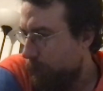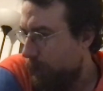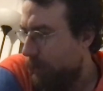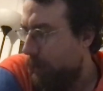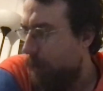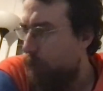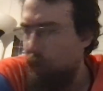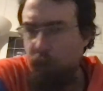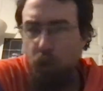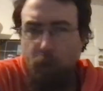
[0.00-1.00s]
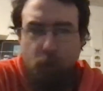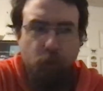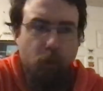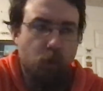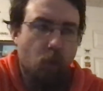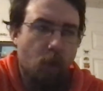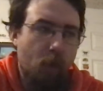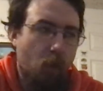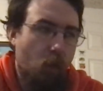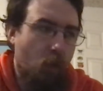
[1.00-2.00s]
they even look at Hold My Own on
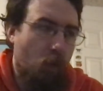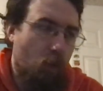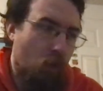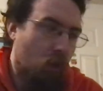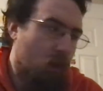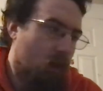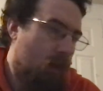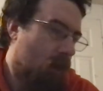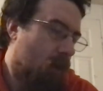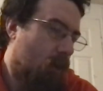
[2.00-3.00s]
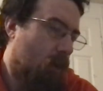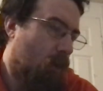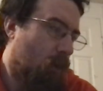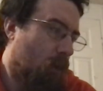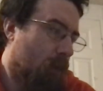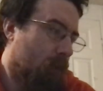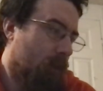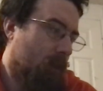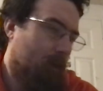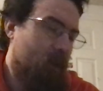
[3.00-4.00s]
normal. Oh,
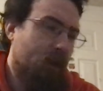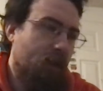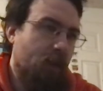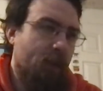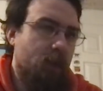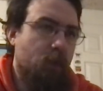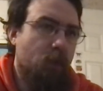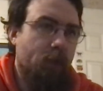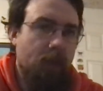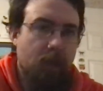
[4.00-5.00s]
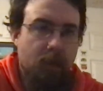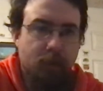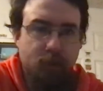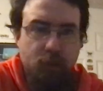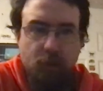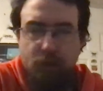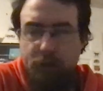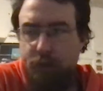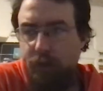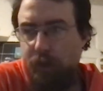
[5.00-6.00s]
much like the original games on
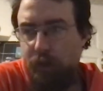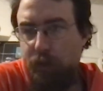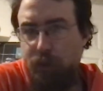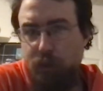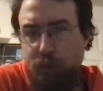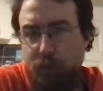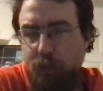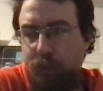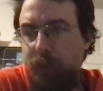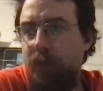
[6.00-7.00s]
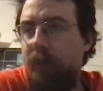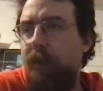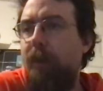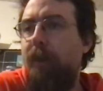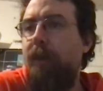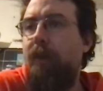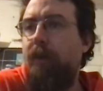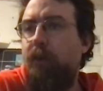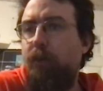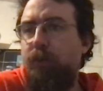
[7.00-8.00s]
earlier consoles,
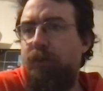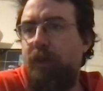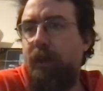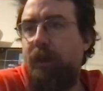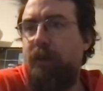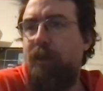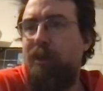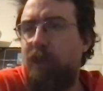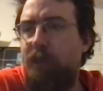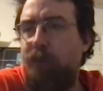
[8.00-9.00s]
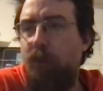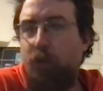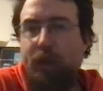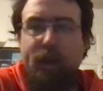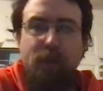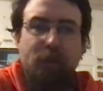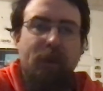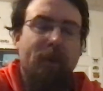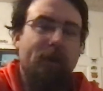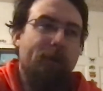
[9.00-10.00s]
oh, it's, they're difficult, yes, but they
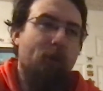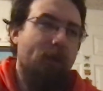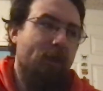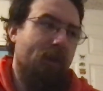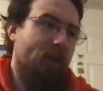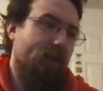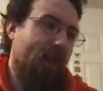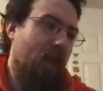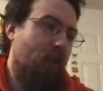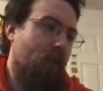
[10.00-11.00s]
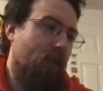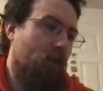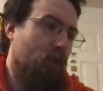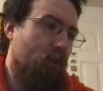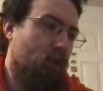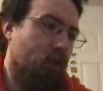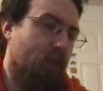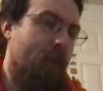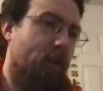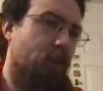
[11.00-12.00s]
are one the ones that can be learned and
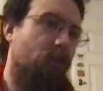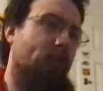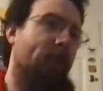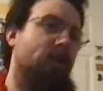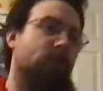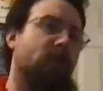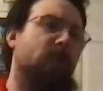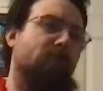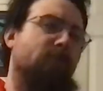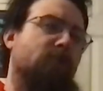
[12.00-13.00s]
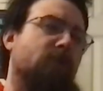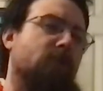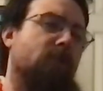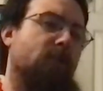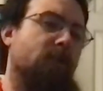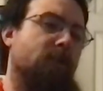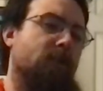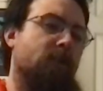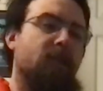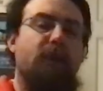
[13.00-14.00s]
mastered through patience and
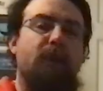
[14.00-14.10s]
persistence.